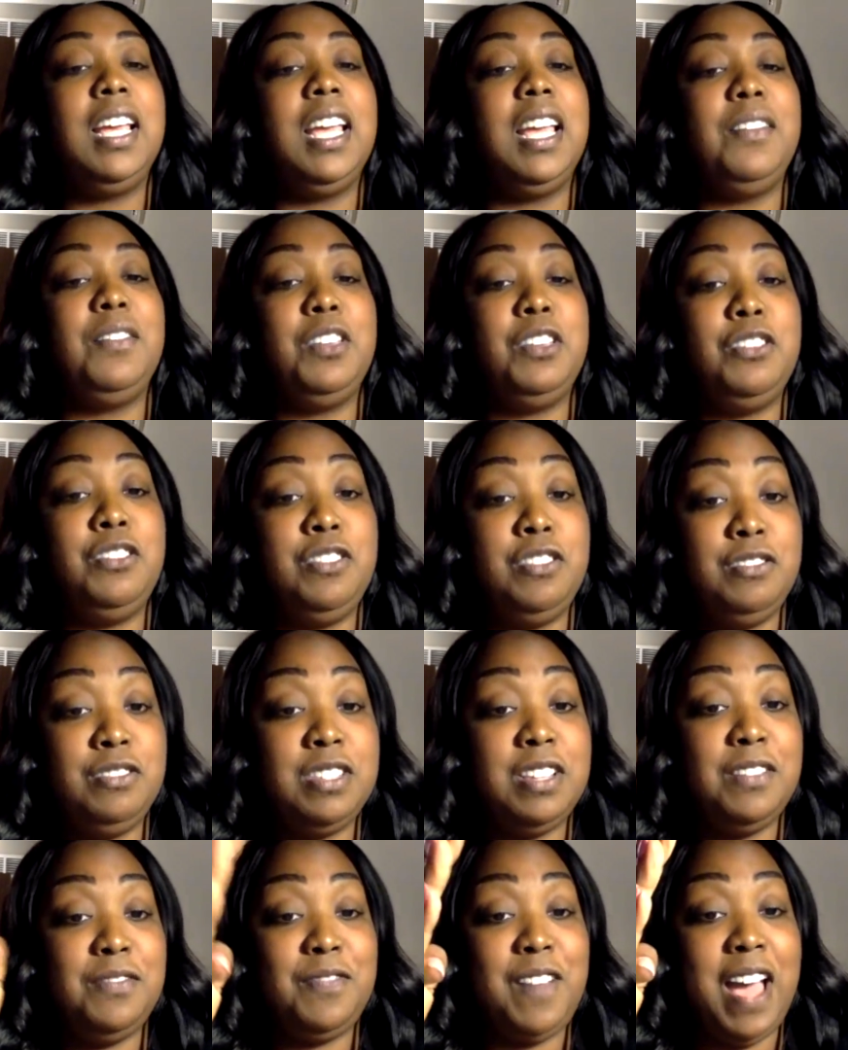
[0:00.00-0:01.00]
if you use
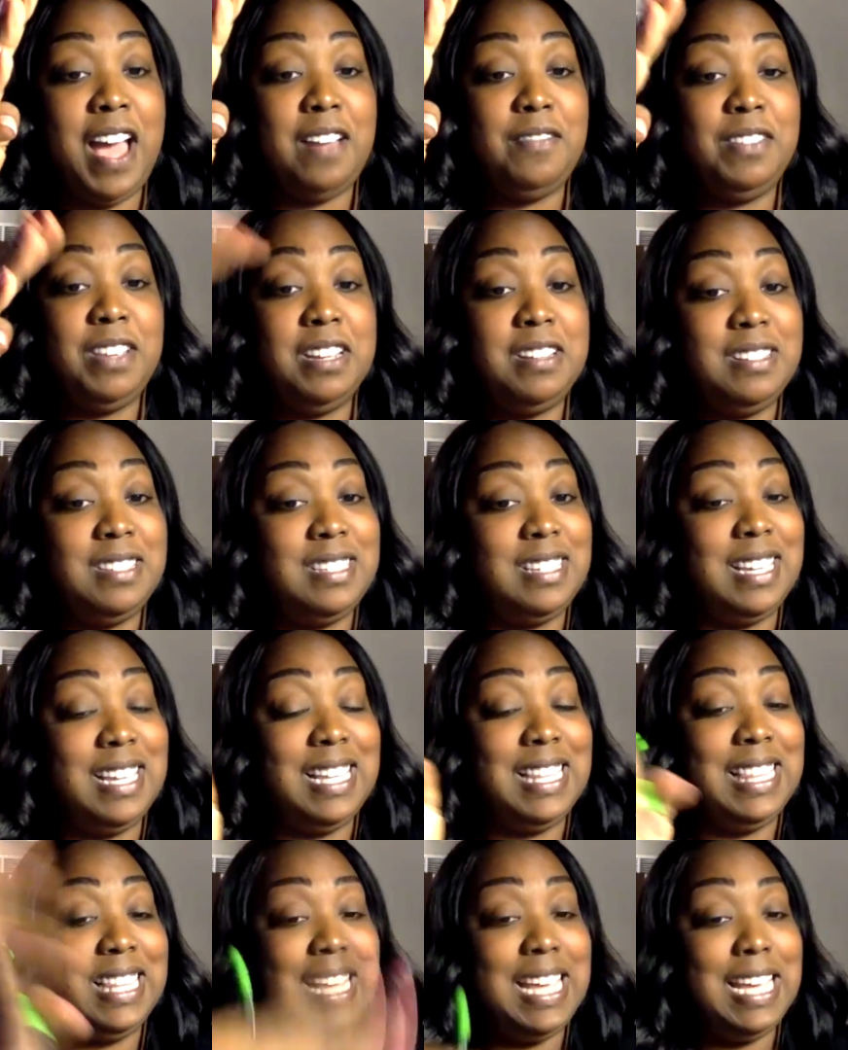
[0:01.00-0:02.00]
it 5 years or
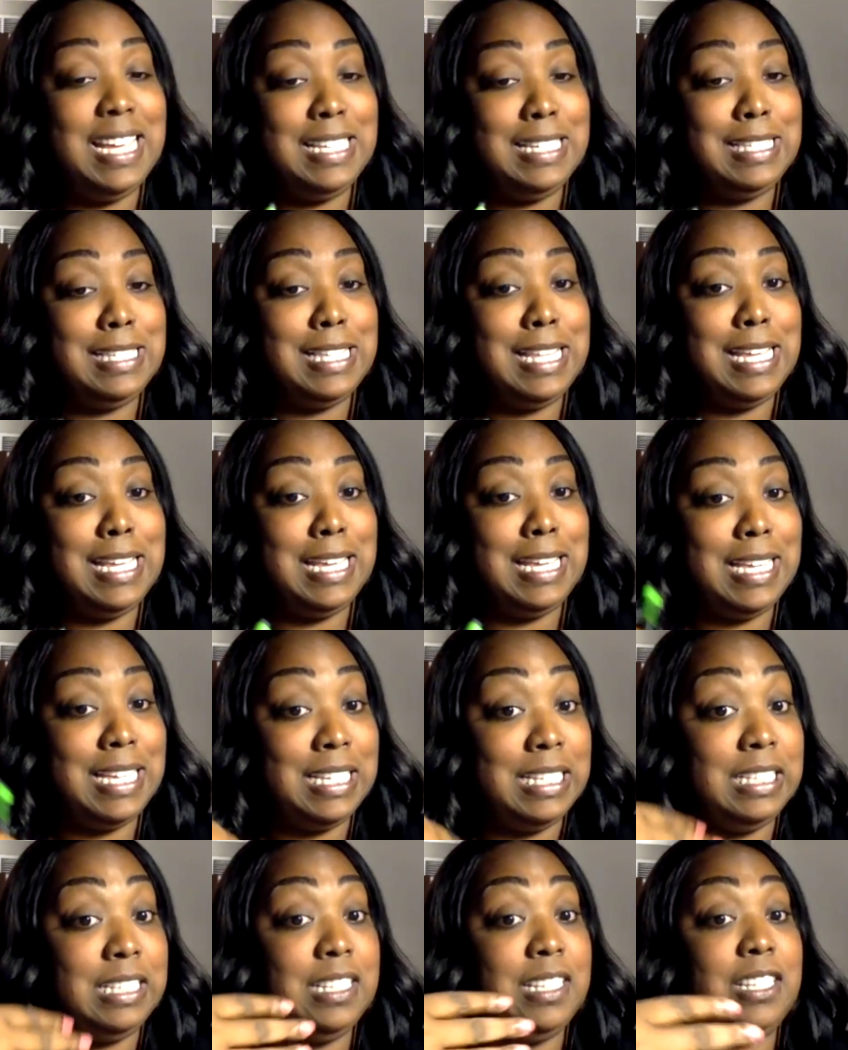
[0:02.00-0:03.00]
less,
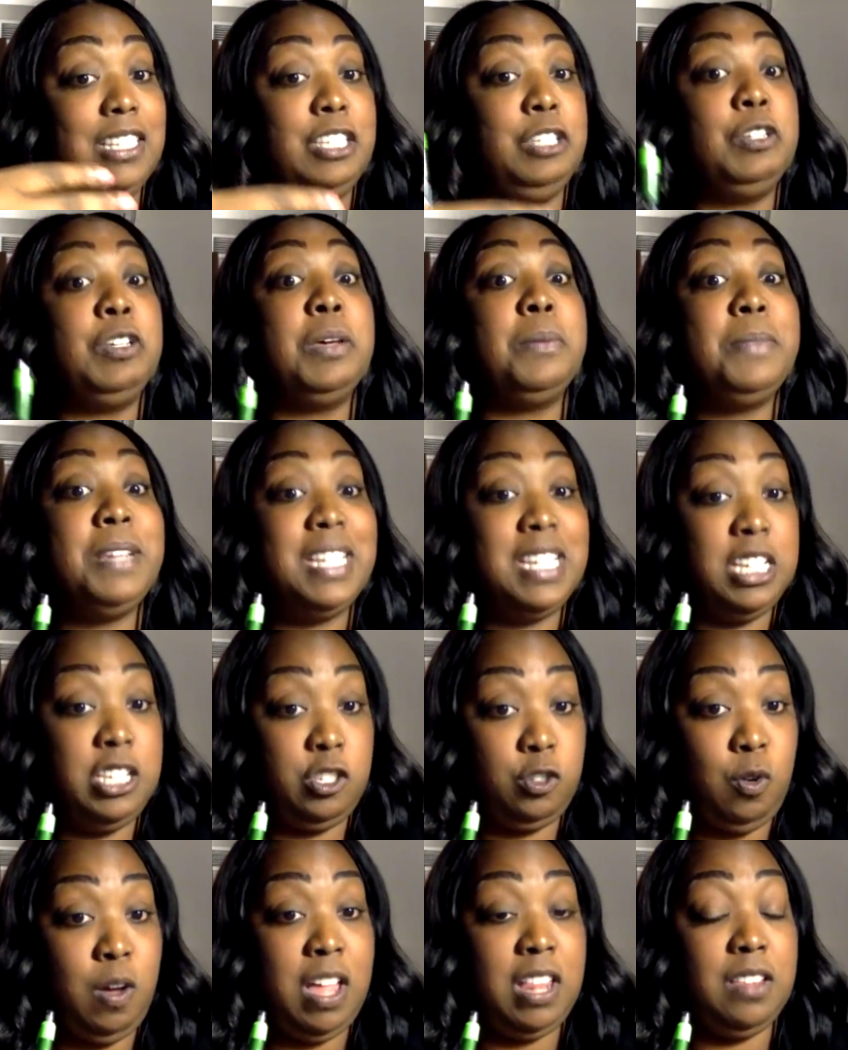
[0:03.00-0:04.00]
then you could be
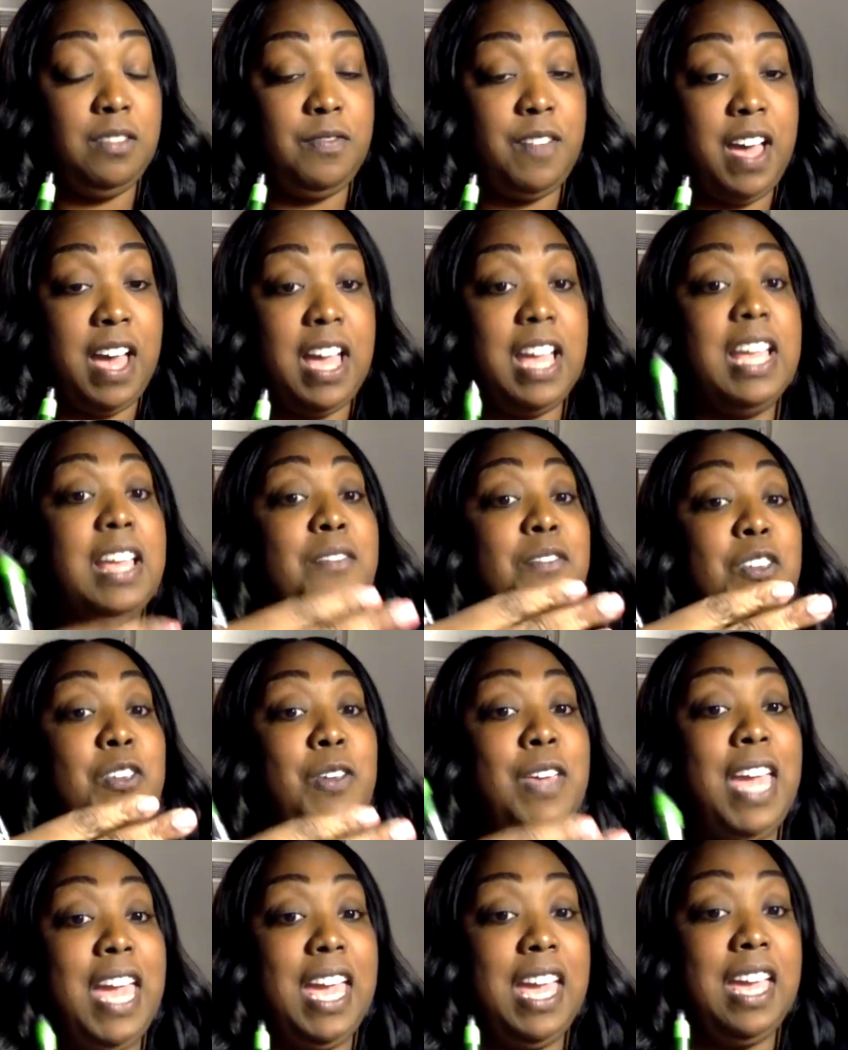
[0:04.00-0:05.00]
disqualified if you
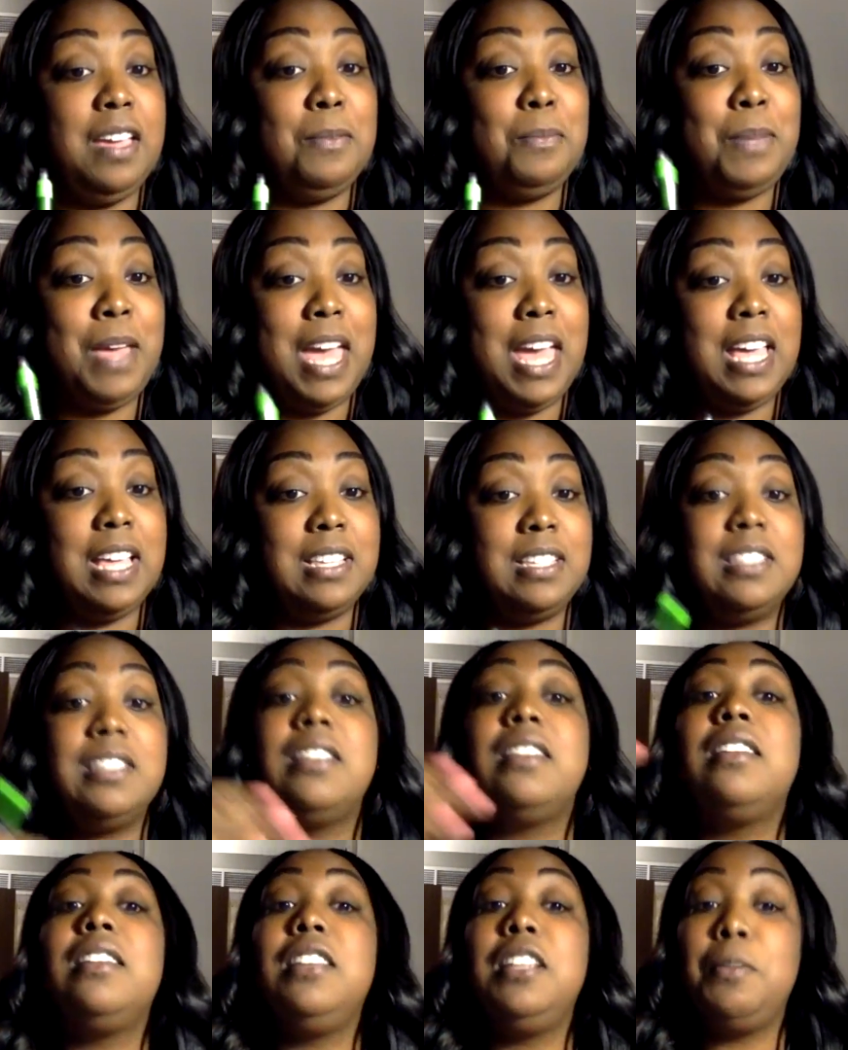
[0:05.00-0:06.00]
can't pass
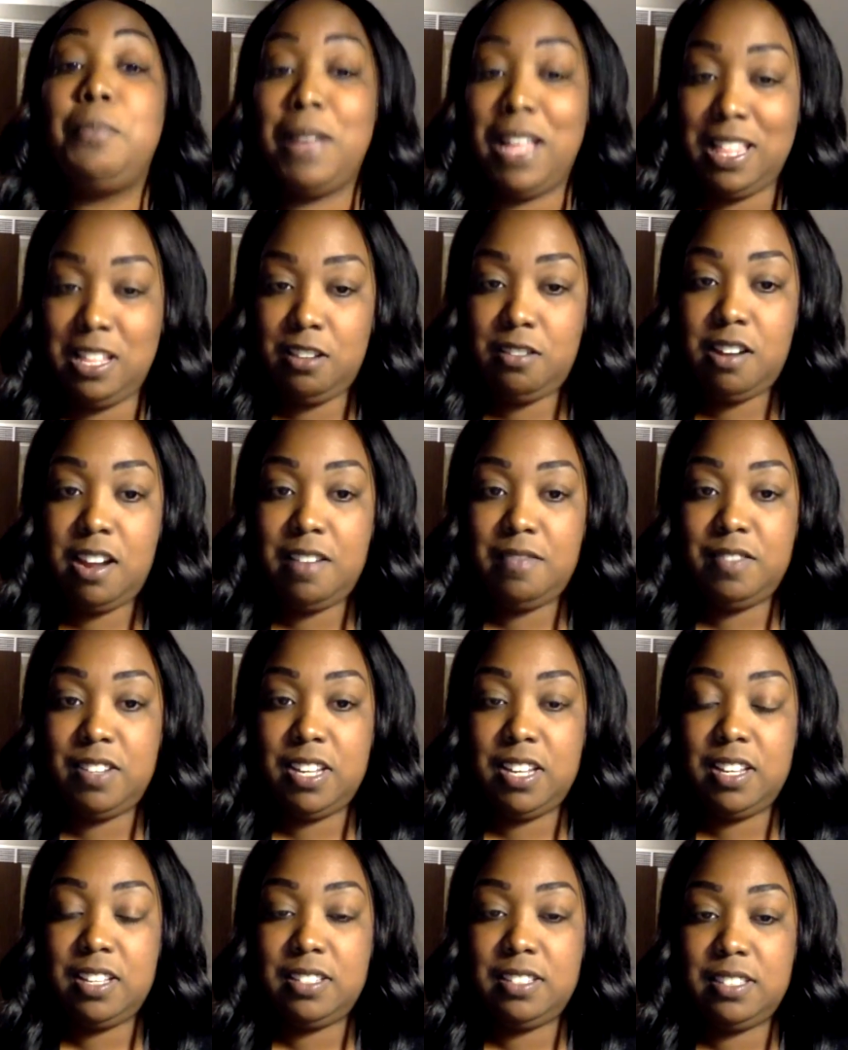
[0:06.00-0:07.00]
your polygraph
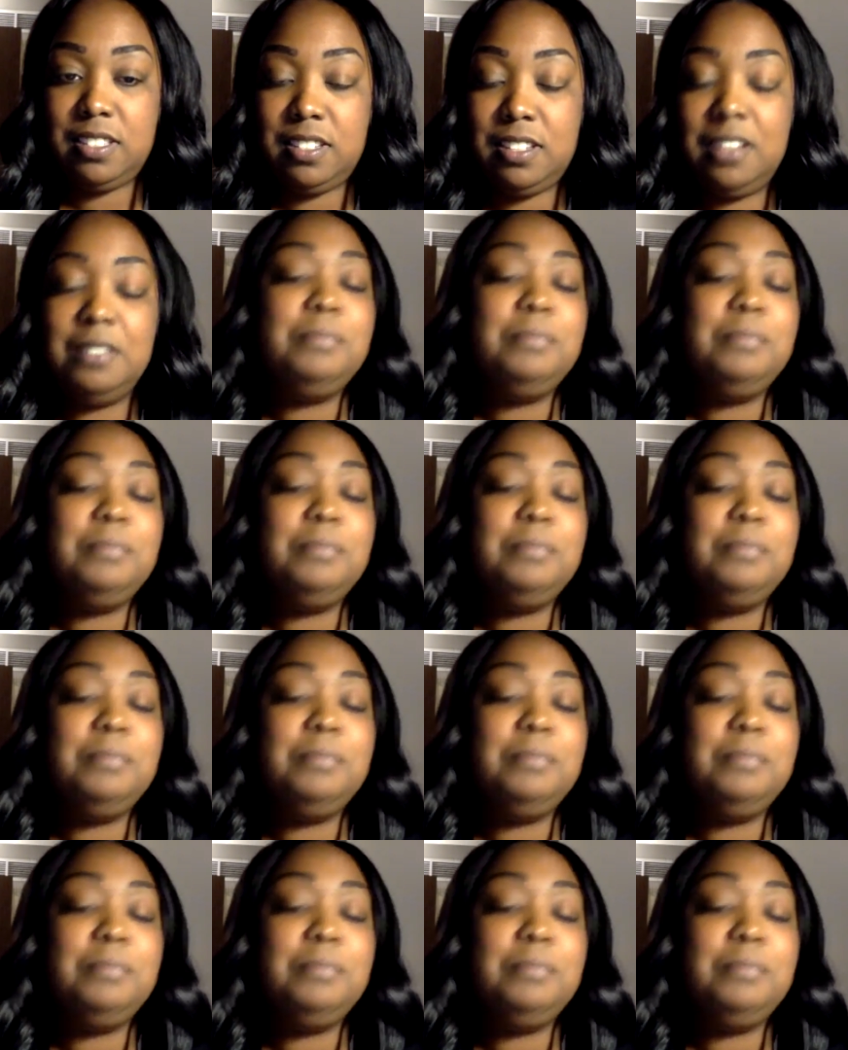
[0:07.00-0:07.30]
test.